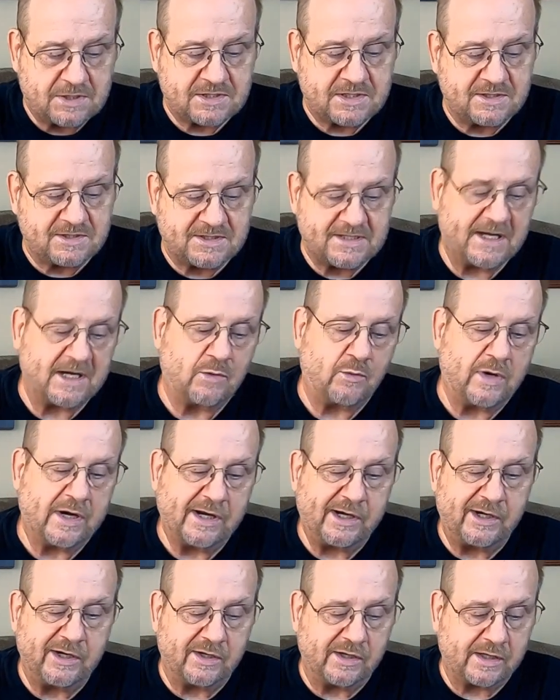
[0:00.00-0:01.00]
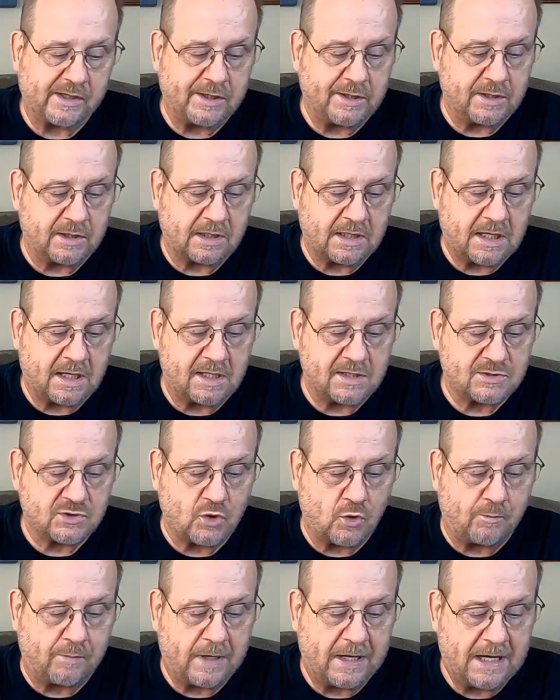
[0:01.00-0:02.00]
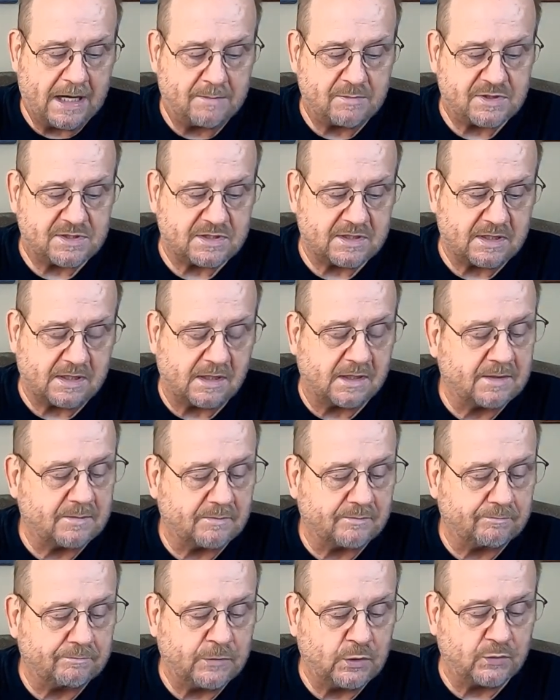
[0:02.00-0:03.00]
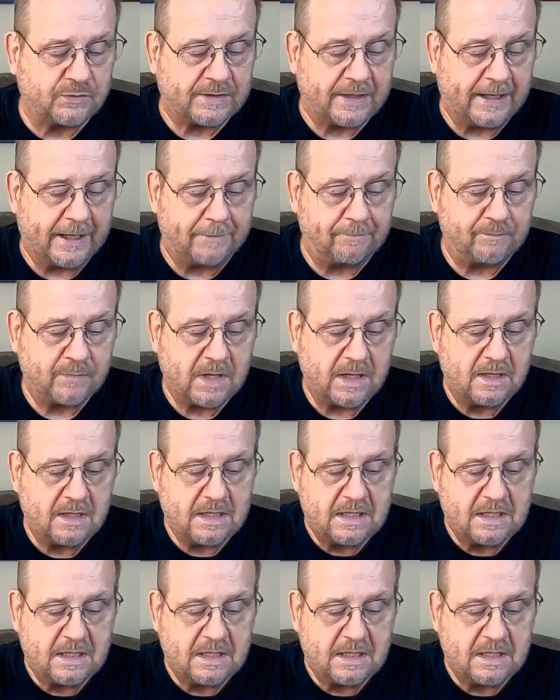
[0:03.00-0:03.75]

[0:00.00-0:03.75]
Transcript: since I don't want to hear the cars go by, I'm just going to mute that.